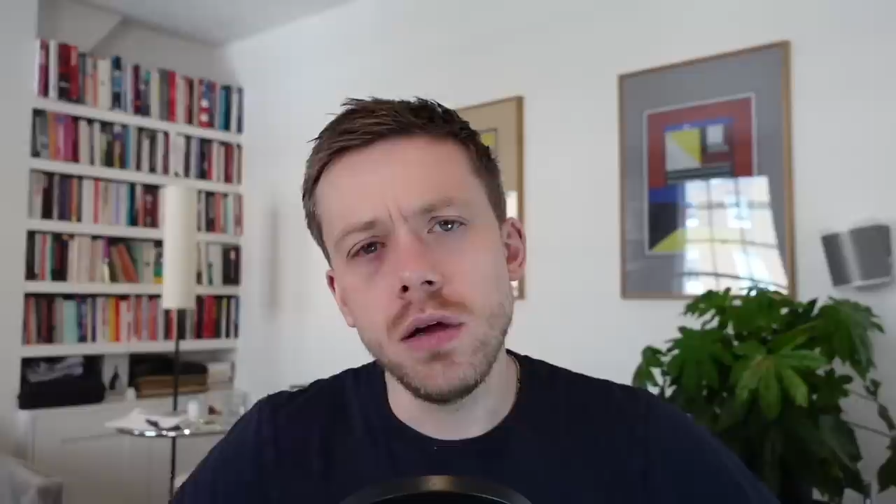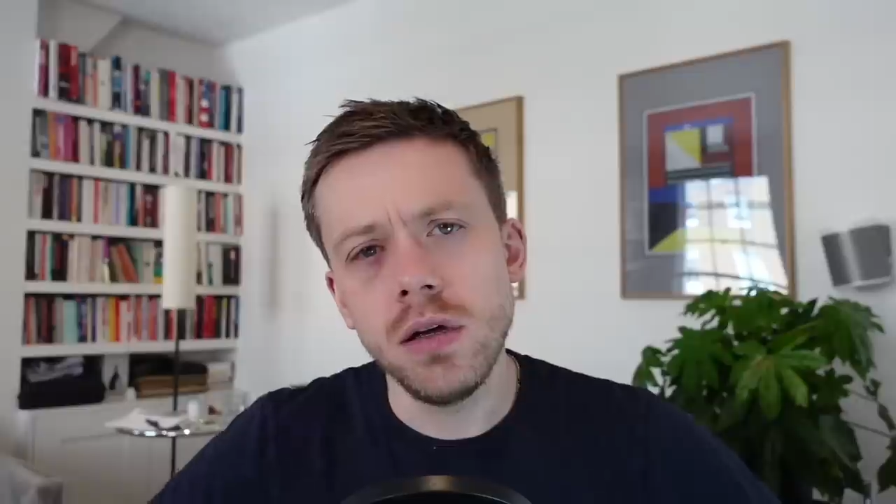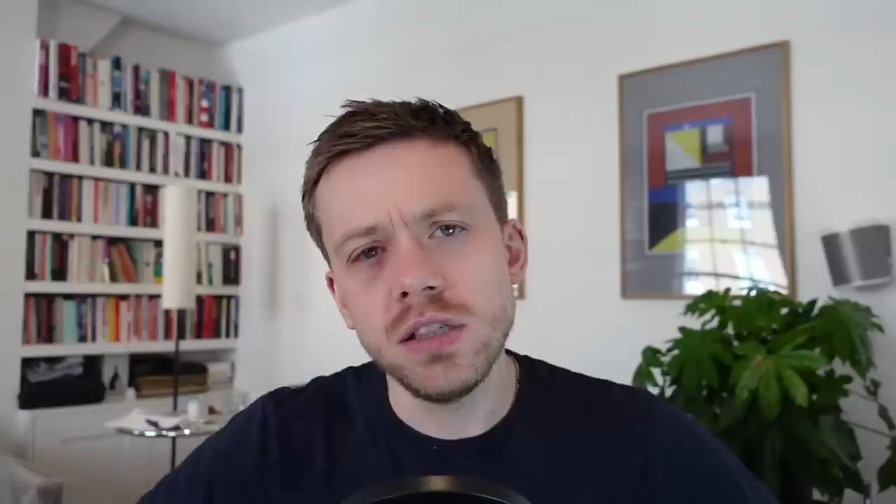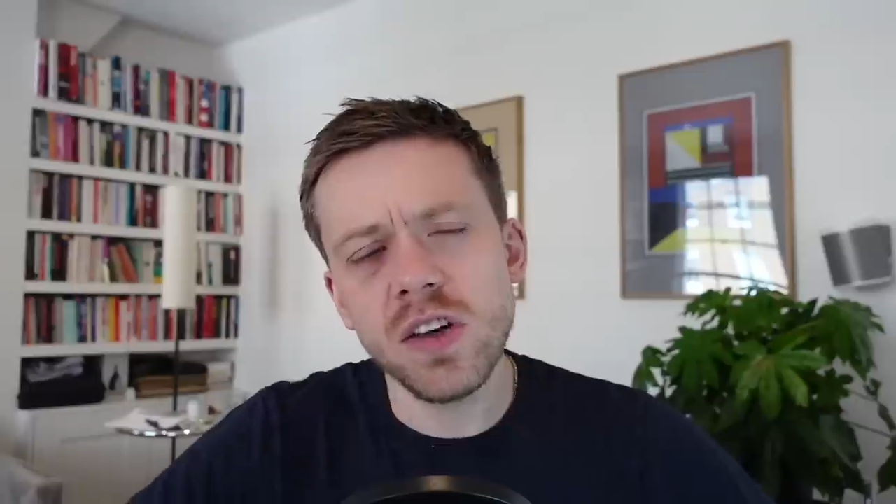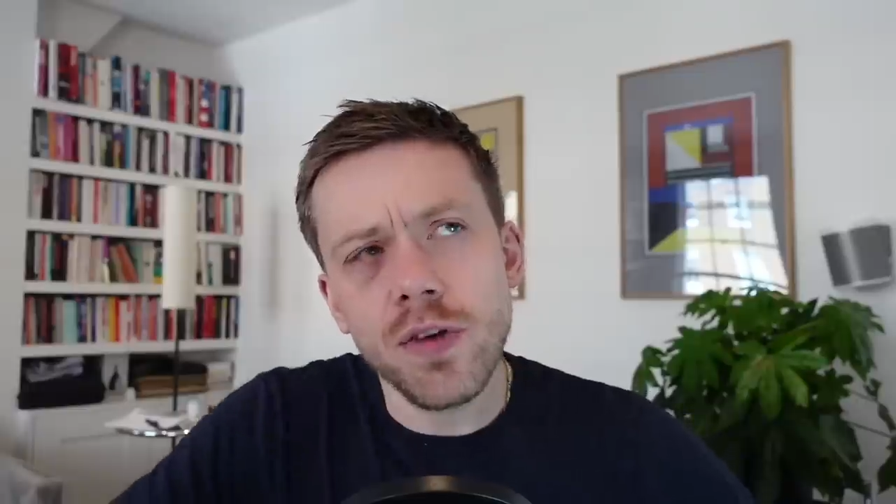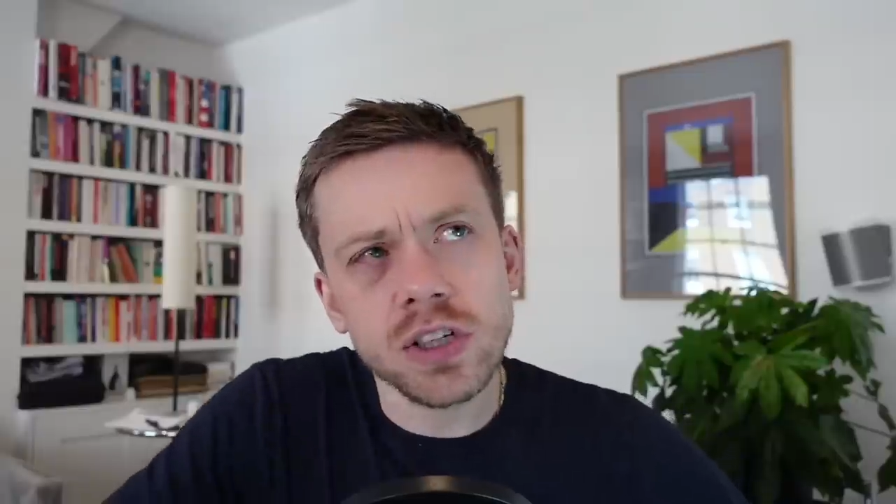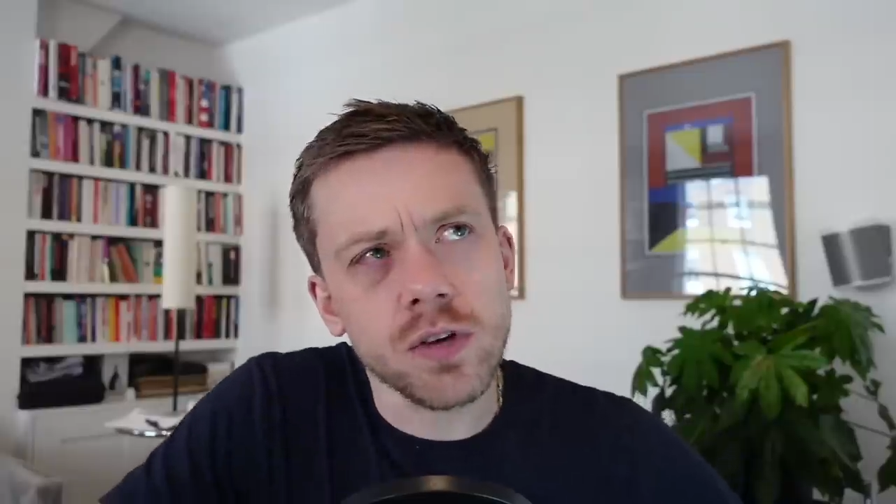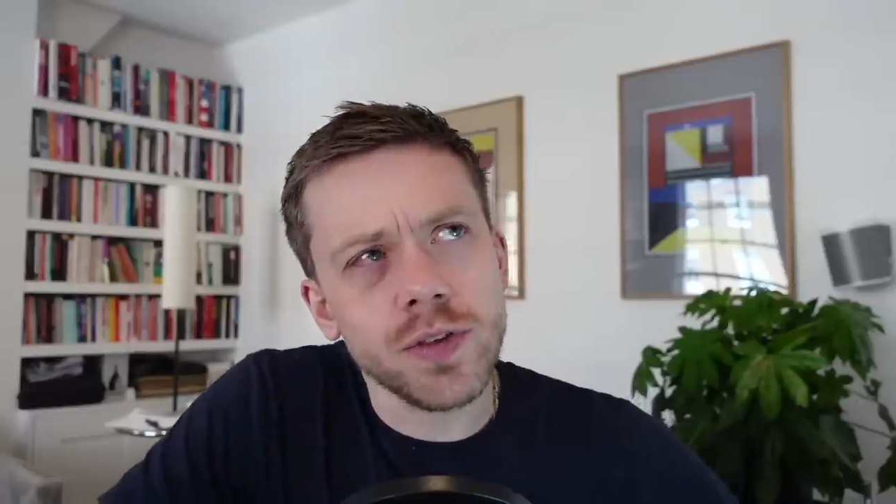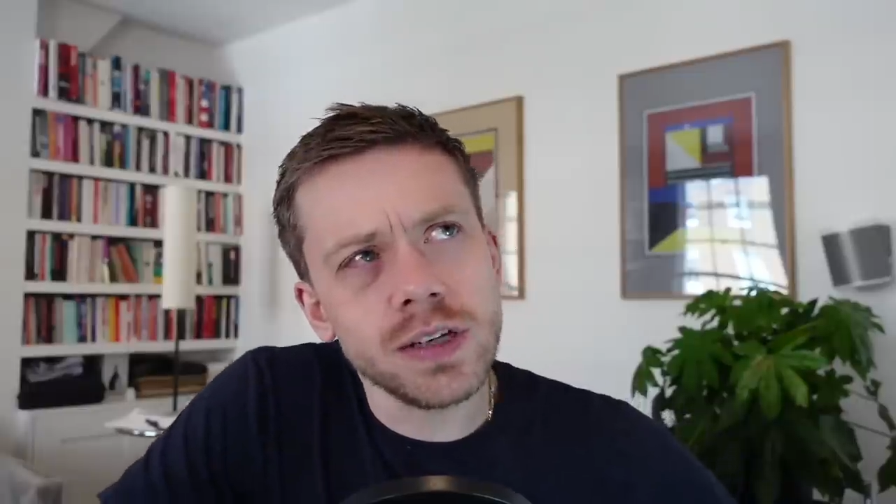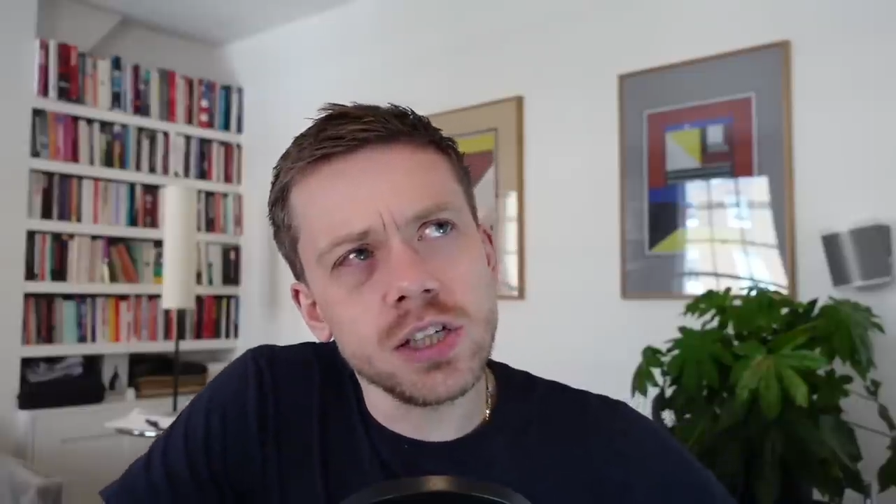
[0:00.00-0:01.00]
So first
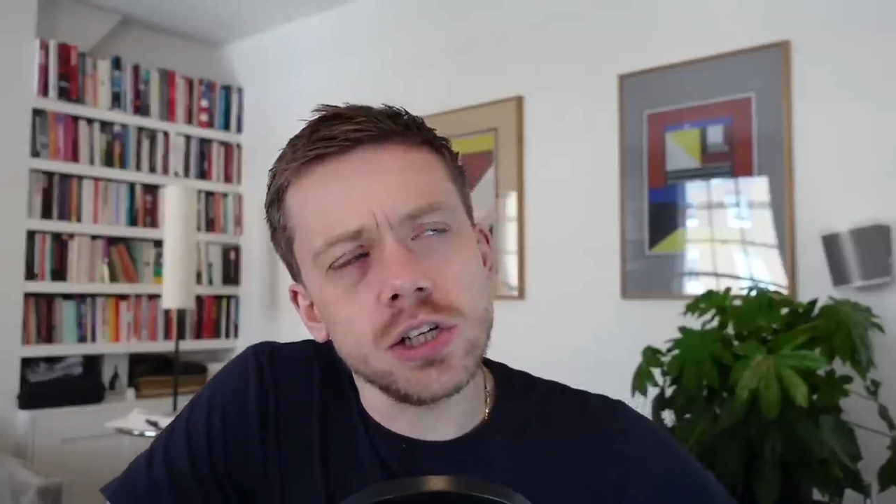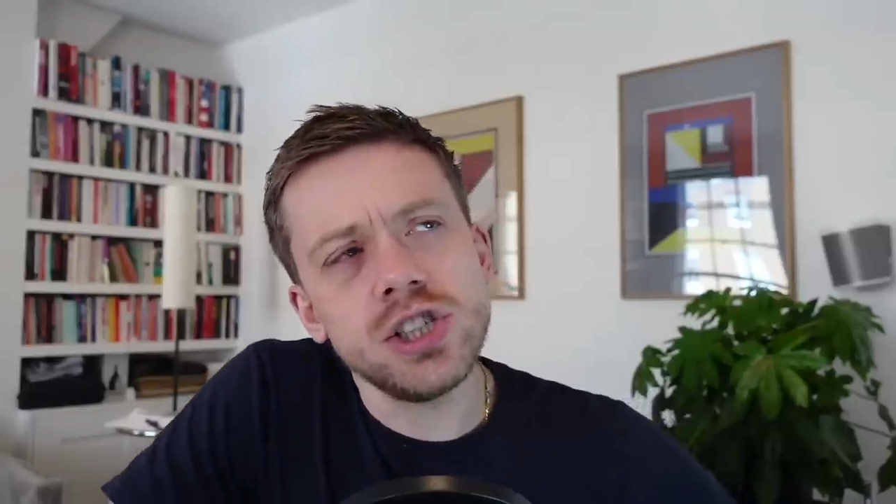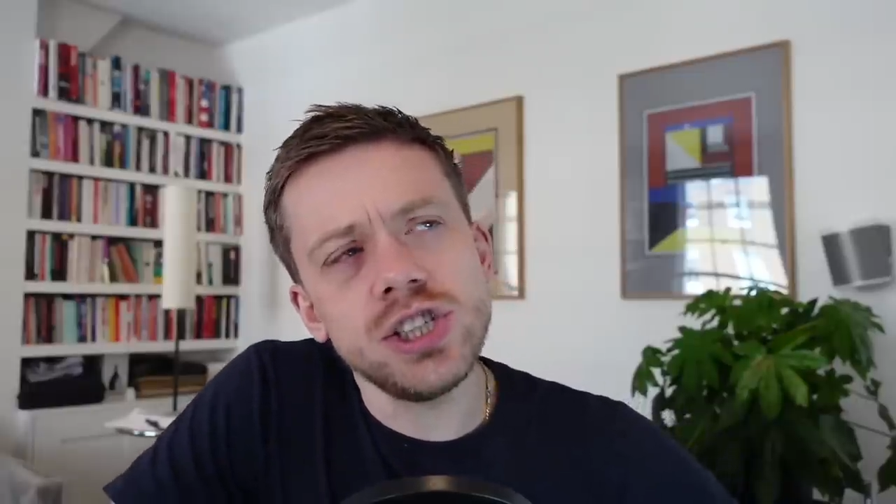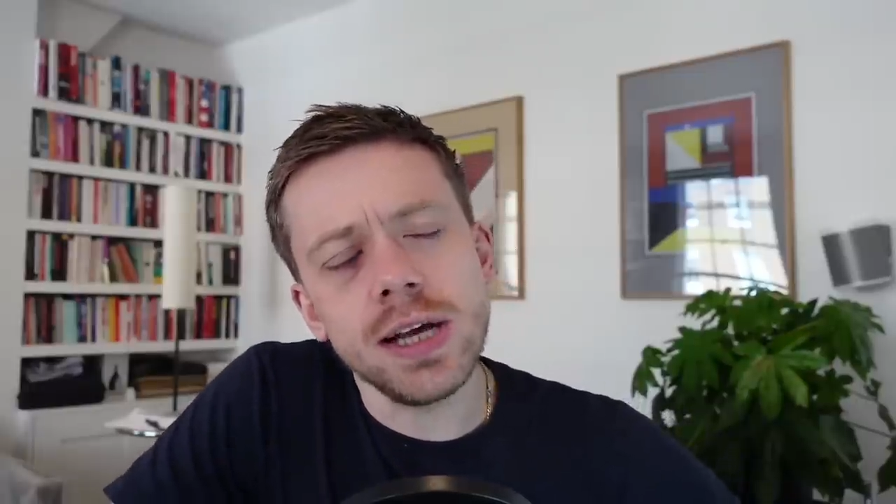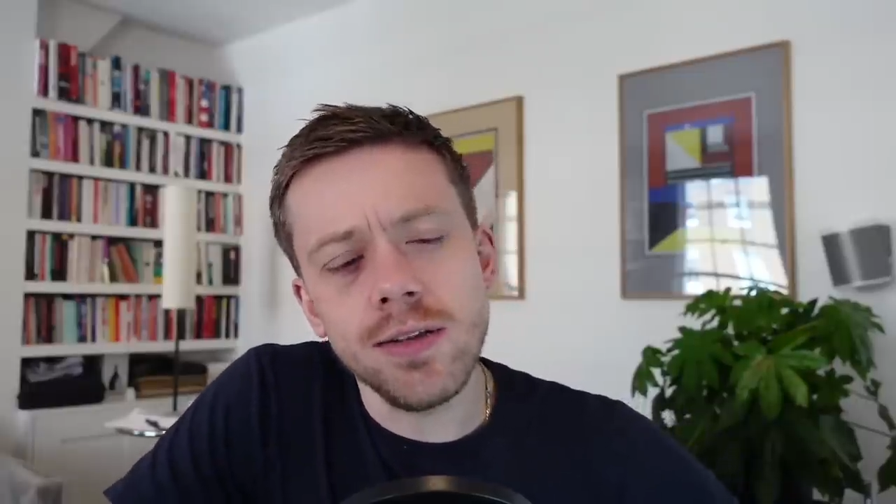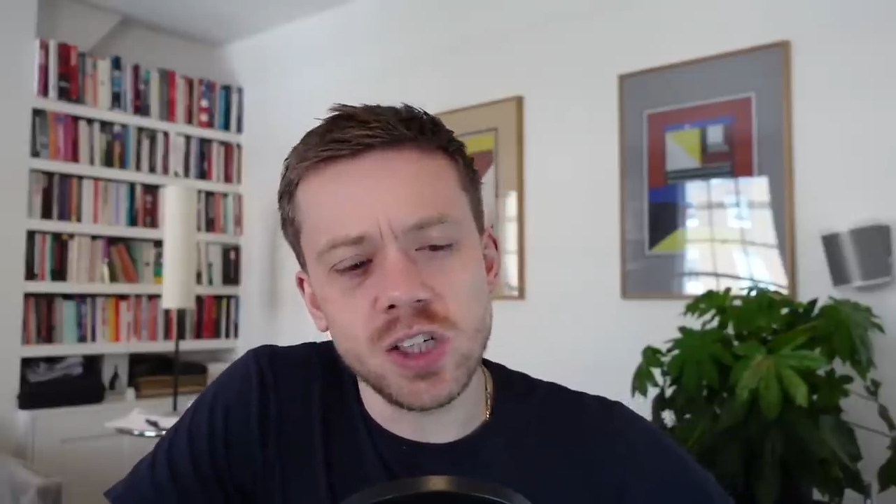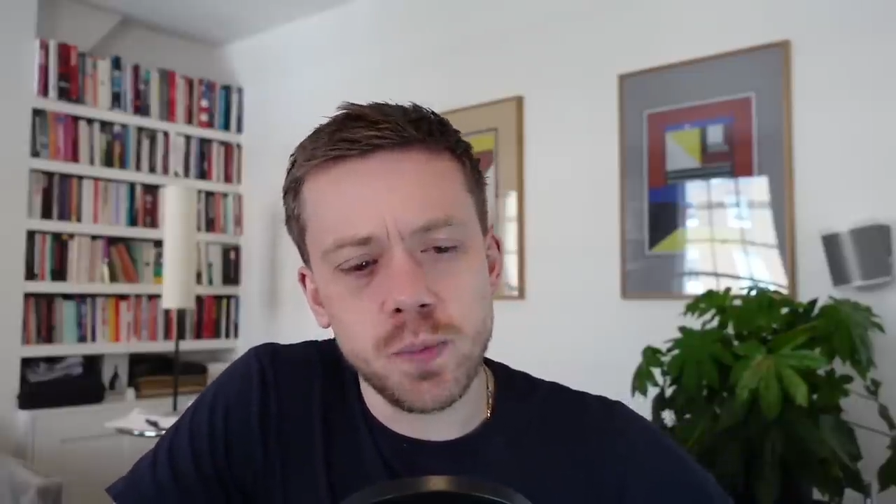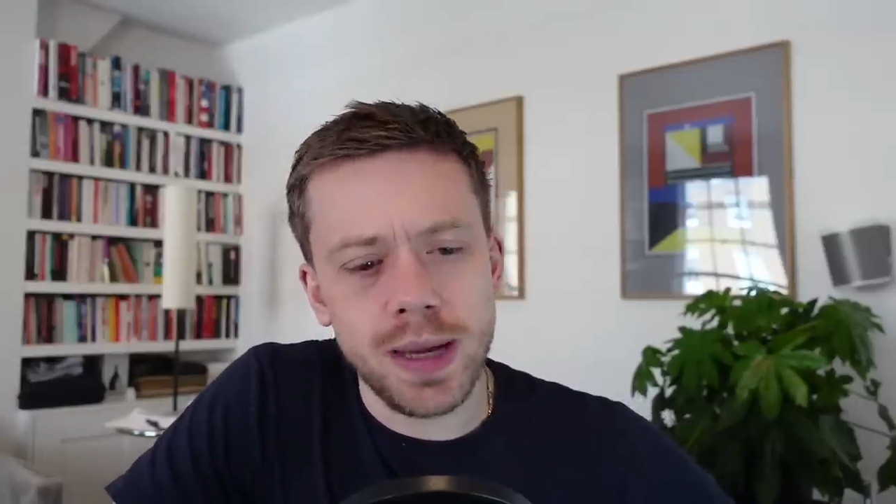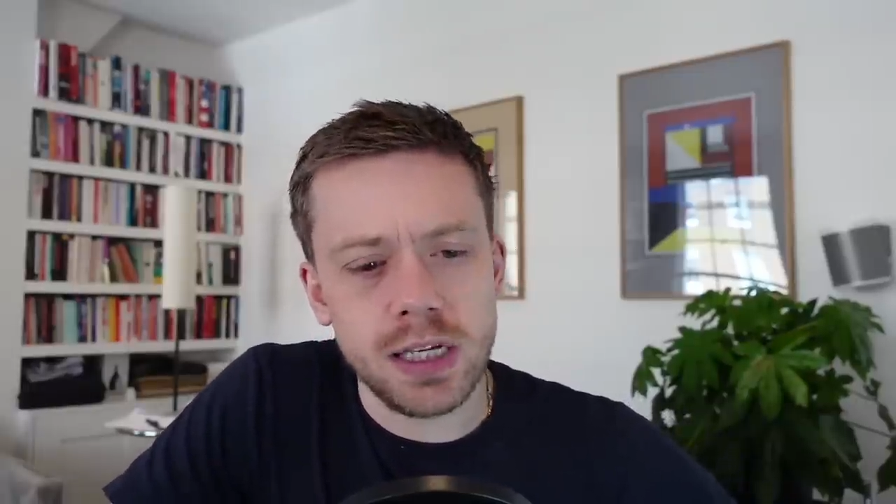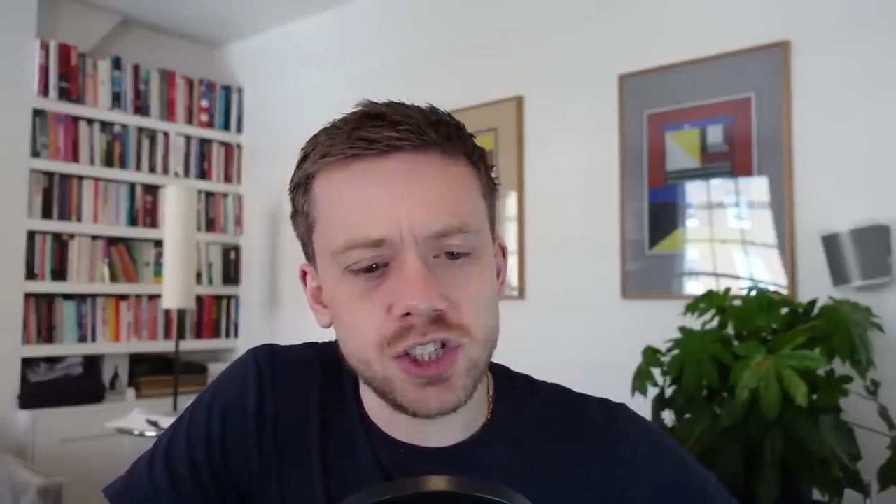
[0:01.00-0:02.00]
off, she said in the
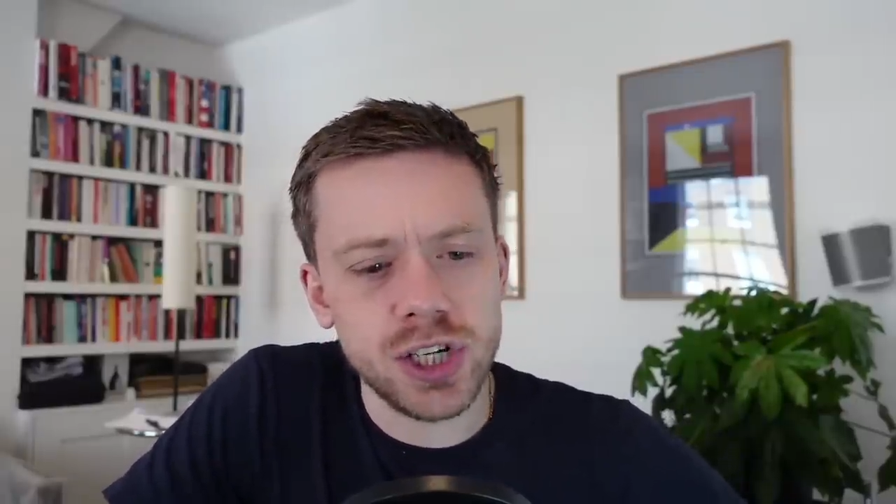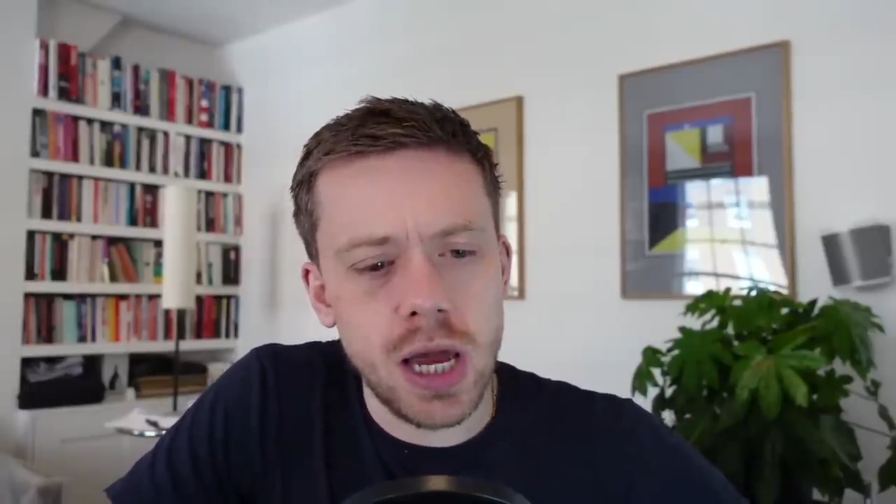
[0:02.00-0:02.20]
speech